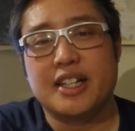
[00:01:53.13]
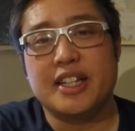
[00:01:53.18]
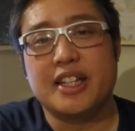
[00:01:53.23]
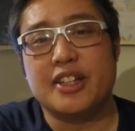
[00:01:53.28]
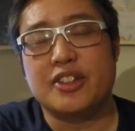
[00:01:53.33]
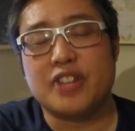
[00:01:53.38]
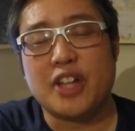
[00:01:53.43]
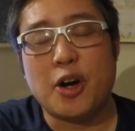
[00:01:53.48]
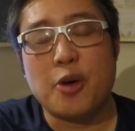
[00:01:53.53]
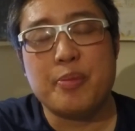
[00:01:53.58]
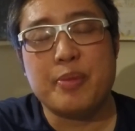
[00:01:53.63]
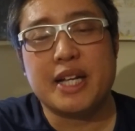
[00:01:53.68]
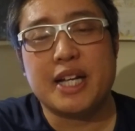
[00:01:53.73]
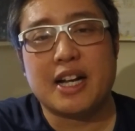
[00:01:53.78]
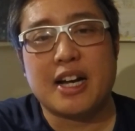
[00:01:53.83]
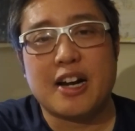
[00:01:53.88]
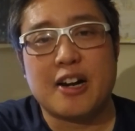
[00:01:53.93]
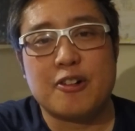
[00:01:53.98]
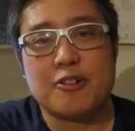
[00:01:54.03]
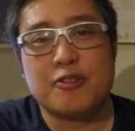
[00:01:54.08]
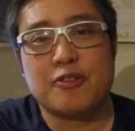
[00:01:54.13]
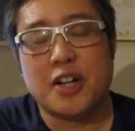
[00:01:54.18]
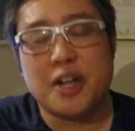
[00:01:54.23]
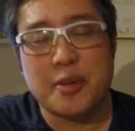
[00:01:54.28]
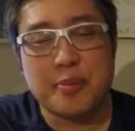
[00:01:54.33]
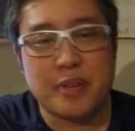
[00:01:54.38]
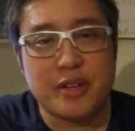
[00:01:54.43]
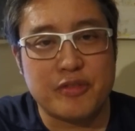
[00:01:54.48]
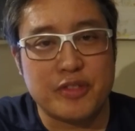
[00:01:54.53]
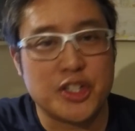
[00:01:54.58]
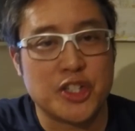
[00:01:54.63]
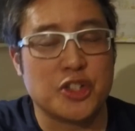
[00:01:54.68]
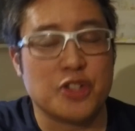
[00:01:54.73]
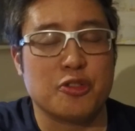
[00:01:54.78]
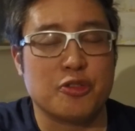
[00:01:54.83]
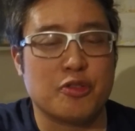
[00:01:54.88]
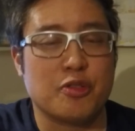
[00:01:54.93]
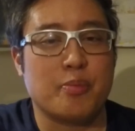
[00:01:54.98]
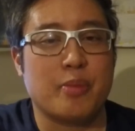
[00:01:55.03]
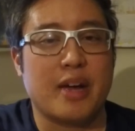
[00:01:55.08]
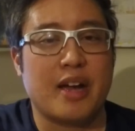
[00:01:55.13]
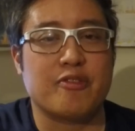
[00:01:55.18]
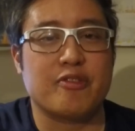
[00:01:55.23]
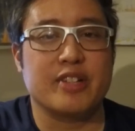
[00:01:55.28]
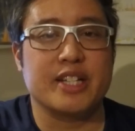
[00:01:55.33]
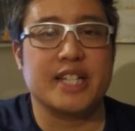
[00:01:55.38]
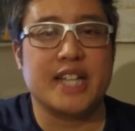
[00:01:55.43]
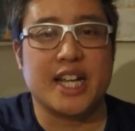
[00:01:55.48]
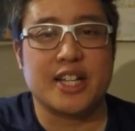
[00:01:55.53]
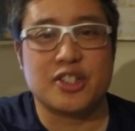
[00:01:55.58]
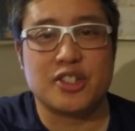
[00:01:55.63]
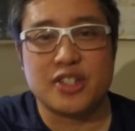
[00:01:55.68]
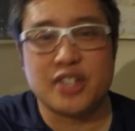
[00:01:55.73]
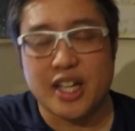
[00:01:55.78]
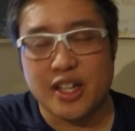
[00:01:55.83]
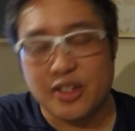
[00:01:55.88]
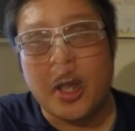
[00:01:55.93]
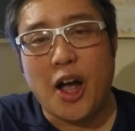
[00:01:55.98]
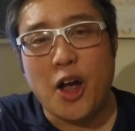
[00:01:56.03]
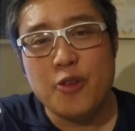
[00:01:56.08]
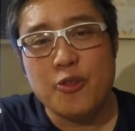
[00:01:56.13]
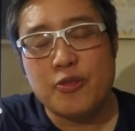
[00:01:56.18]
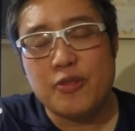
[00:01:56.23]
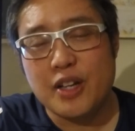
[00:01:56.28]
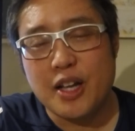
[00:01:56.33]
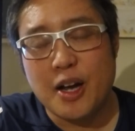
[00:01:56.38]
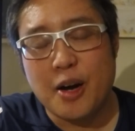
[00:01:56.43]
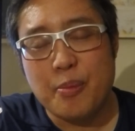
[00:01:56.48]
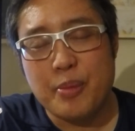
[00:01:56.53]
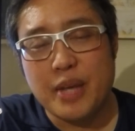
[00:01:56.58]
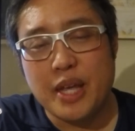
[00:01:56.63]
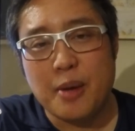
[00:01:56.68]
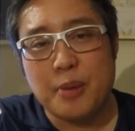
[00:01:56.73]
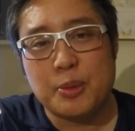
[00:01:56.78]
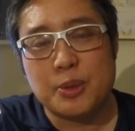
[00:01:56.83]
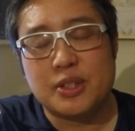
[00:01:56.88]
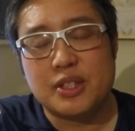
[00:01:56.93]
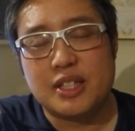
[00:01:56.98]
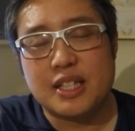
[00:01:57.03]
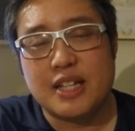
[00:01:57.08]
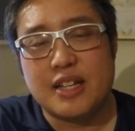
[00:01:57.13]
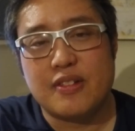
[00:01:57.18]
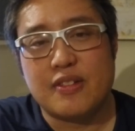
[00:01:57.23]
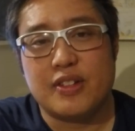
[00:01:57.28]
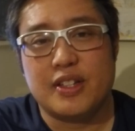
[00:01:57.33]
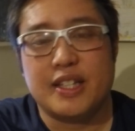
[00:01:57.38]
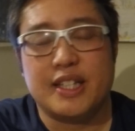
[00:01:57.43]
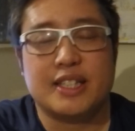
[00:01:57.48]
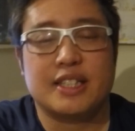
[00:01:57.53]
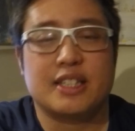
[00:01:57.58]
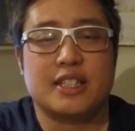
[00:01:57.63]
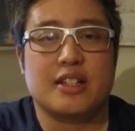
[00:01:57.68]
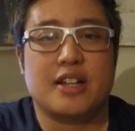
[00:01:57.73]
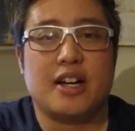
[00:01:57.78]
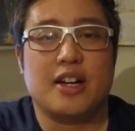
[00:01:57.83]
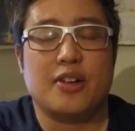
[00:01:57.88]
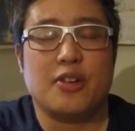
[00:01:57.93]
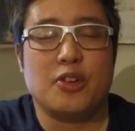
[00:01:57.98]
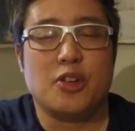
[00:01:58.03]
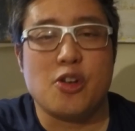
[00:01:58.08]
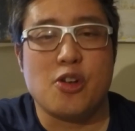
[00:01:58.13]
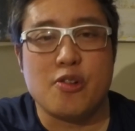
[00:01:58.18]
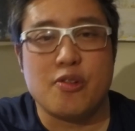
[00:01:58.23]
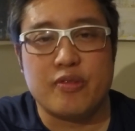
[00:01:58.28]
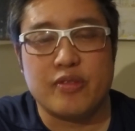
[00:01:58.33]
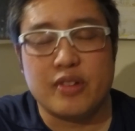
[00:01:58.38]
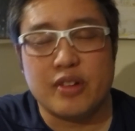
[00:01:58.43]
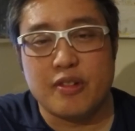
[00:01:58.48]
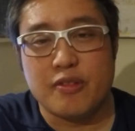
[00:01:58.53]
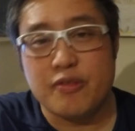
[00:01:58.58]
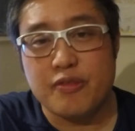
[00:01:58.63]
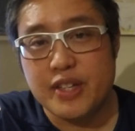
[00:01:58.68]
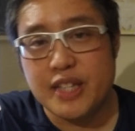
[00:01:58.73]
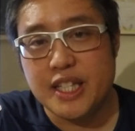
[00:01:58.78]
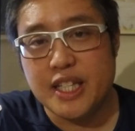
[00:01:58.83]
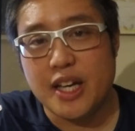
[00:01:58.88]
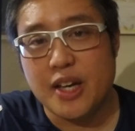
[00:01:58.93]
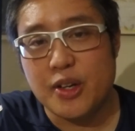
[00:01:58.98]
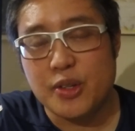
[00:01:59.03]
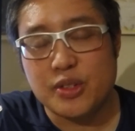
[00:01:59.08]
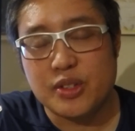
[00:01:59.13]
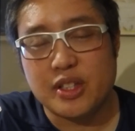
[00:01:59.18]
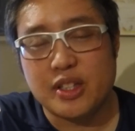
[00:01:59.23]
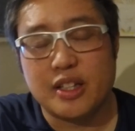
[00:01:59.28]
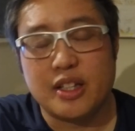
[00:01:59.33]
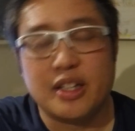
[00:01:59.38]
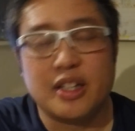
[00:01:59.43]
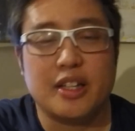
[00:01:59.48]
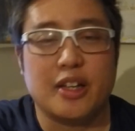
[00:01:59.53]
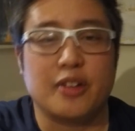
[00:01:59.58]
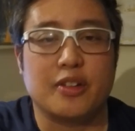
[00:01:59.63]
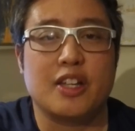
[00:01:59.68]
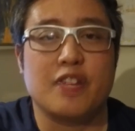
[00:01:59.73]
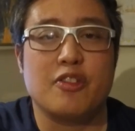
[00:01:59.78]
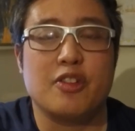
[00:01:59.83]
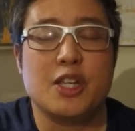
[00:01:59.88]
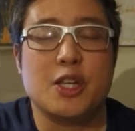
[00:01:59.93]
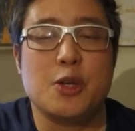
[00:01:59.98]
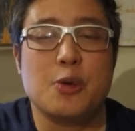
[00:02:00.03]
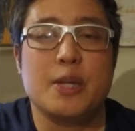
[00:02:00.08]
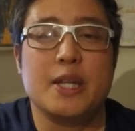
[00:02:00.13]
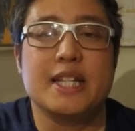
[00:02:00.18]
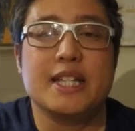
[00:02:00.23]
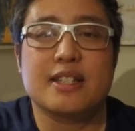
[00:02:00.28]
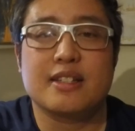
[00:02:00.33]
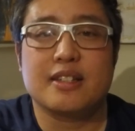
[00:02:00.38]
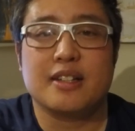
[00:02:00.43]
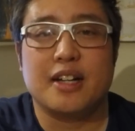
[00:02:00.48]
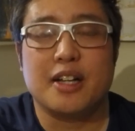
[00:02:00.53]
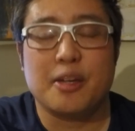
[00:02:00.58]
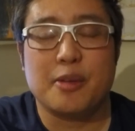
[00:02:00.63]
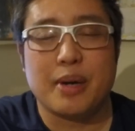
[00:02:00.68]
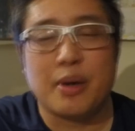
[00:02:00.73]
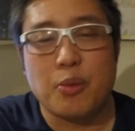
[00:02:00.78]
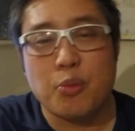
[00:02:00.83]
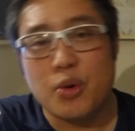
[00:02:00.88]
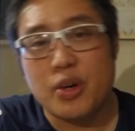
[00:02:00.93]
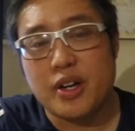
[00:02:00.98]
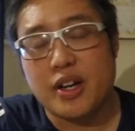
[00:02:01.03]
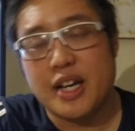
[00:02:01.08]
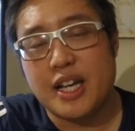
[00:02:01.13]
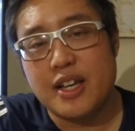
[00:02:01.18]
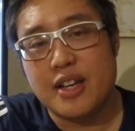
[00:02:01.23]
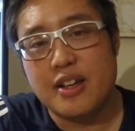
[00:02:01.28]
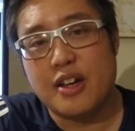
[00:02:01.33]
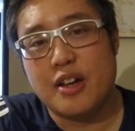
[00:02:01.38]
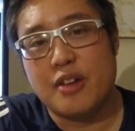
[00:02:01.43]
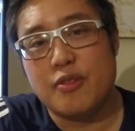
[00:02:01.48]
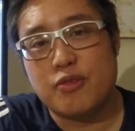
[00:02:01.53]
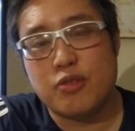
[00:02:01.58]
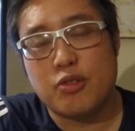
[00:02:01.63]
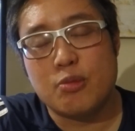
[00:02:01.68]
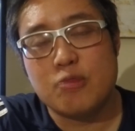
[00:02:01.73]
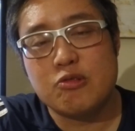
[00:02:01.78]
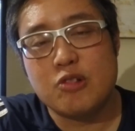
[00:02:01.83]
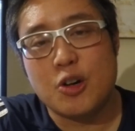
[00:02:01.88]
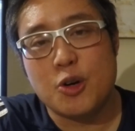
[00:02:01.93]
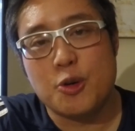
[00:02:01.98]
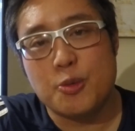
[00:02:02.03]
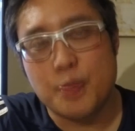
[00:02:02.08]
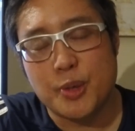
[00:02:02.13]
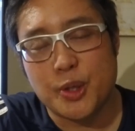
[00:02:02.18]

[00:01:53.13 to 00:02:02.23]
It's helped me clarify my vision for Maverick Next Gen. Hopefully I'll be able to deliver this style of videos, giving you insight about what I learned from role